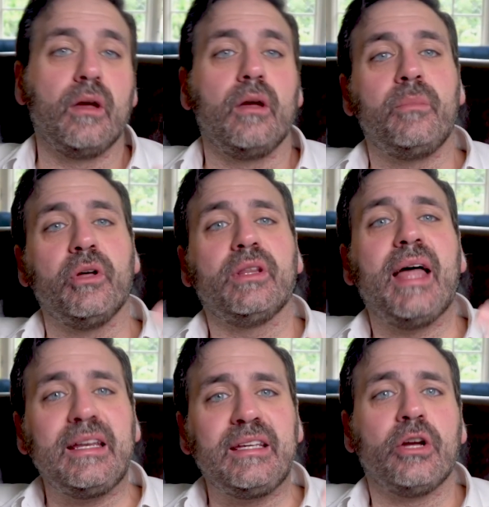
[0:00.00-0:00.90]
Build that
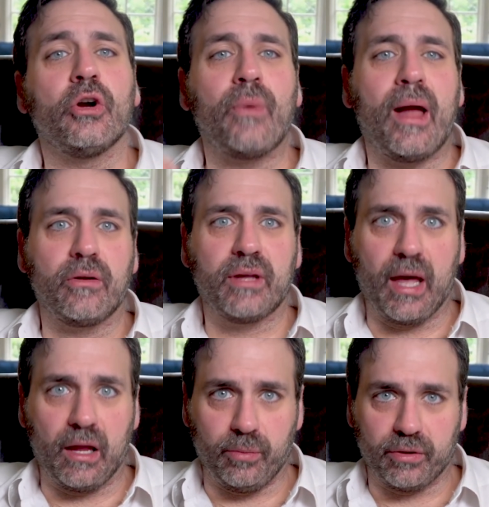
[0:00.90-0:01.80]
year-round
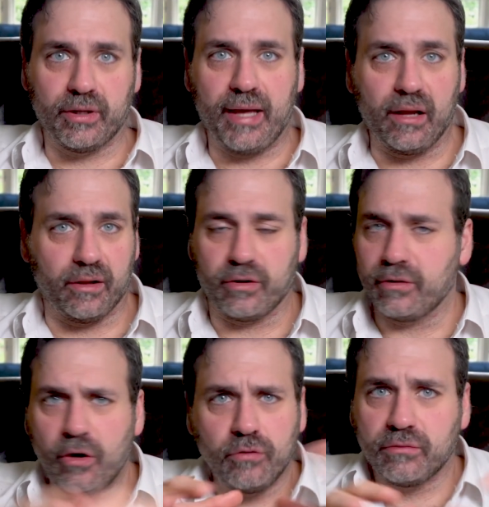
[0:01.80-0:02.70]
calendar.
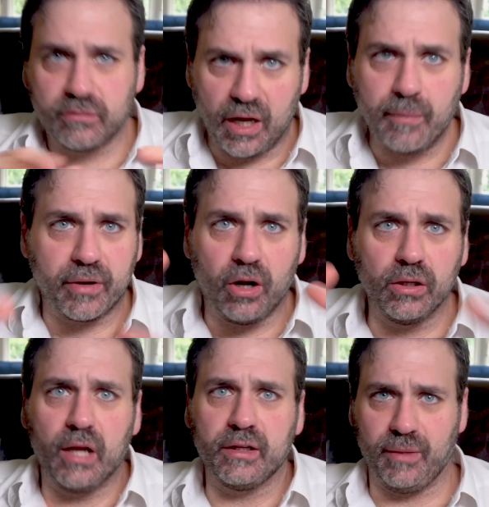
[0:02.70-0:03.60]
Don't dump it all
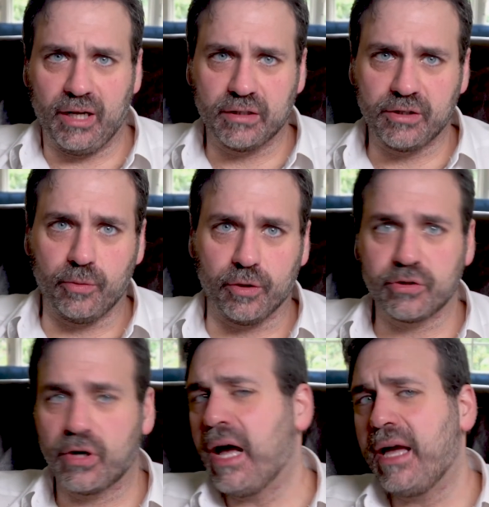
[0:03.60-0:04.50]
on them in October.
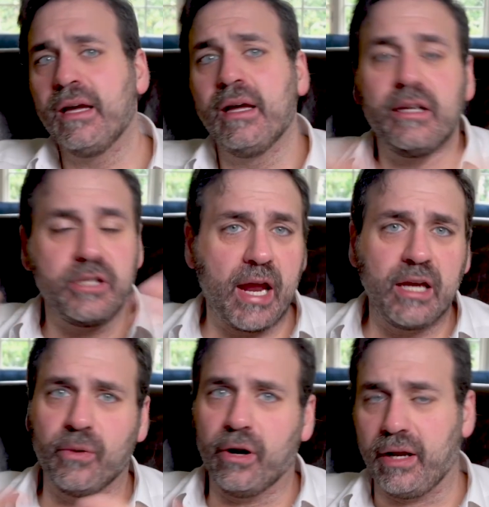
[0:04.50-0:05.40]
Try
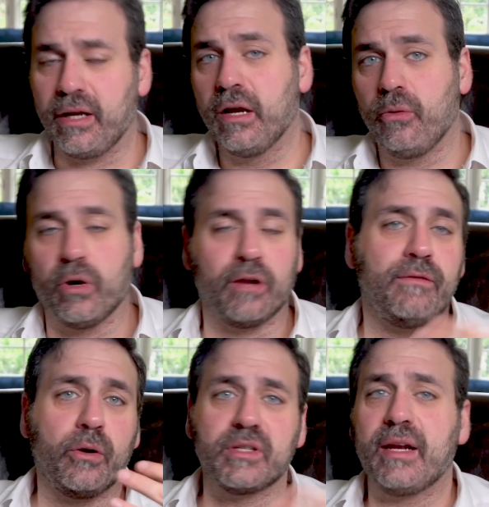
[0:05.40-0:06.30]
January. We're going to
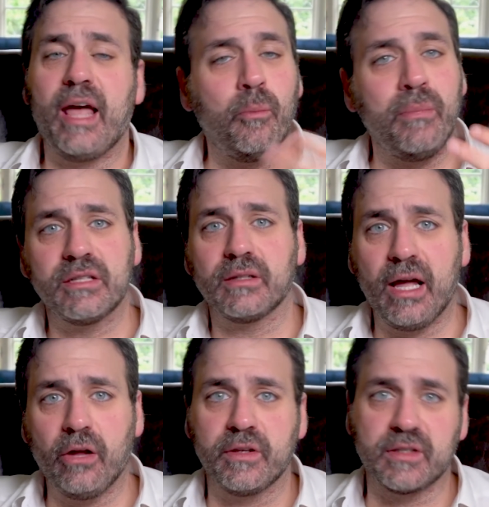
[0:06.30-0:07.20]
focus on how mental
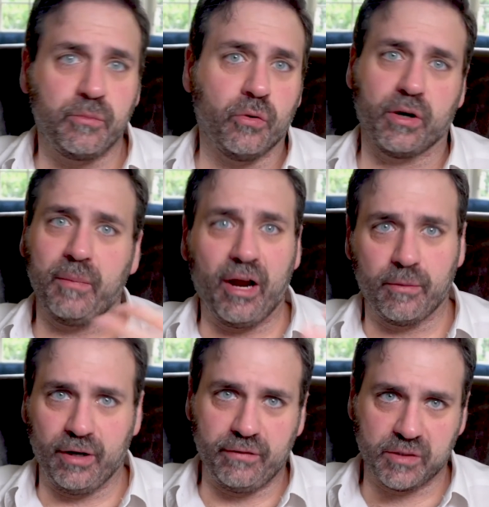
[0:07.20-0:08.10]
health is supported by our
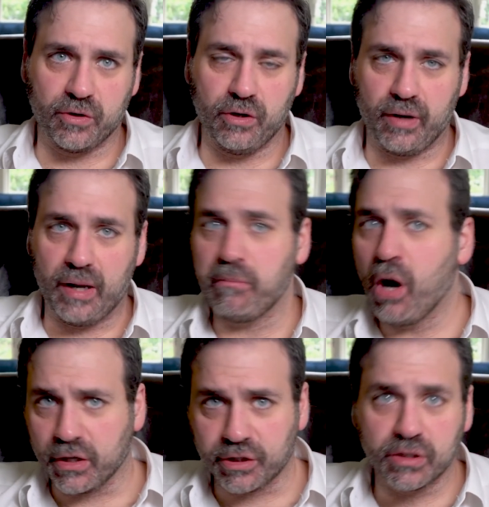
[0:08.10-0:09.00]
benefits program.
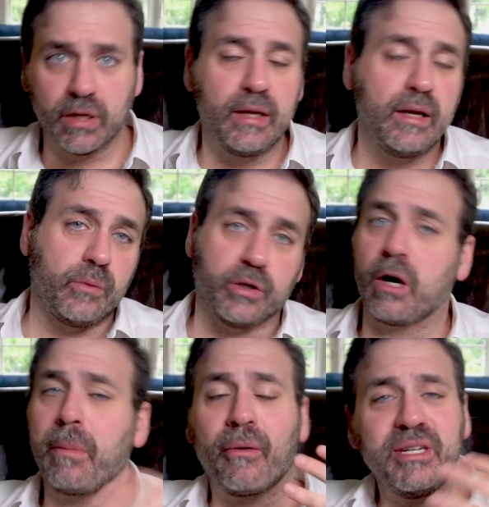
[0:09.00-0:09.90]
March, we're going to talk
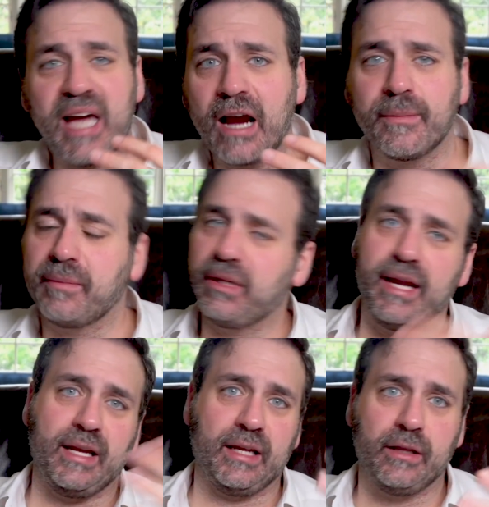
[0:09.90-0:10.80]
about retirement
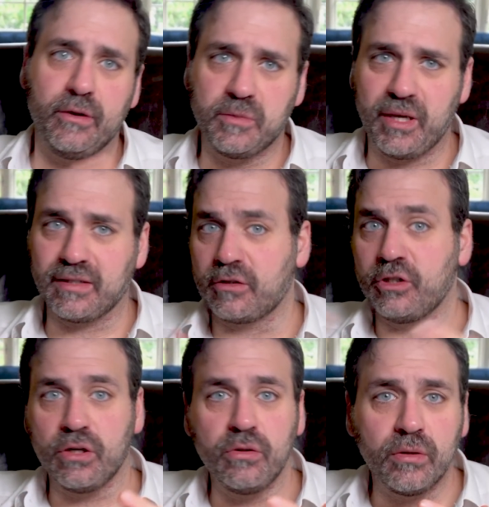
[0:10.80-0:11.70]
planning and those pieces.
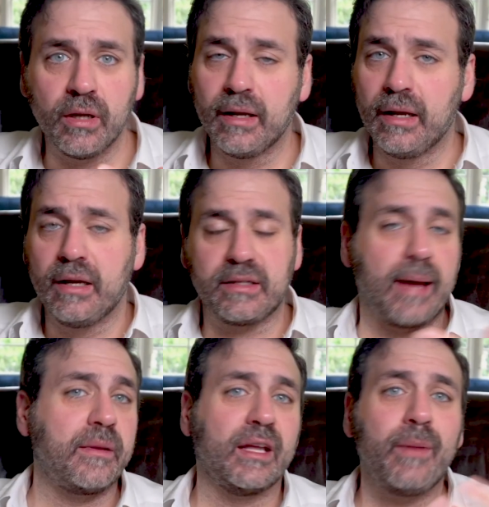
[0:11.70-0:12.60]
June, time to
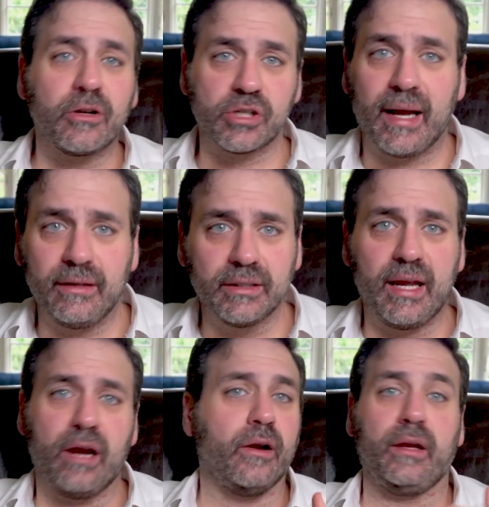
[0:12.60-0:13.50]
think about
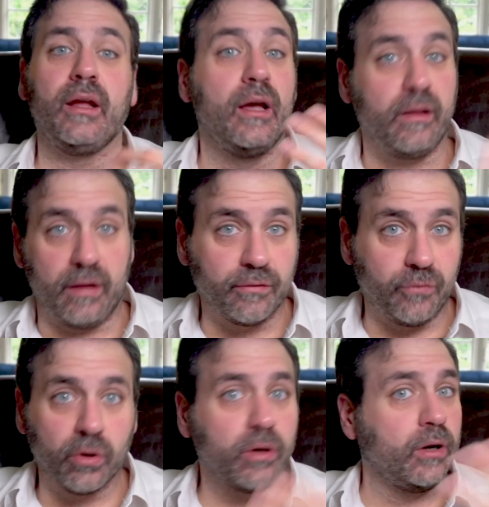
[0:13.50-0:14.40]
childcare and therefore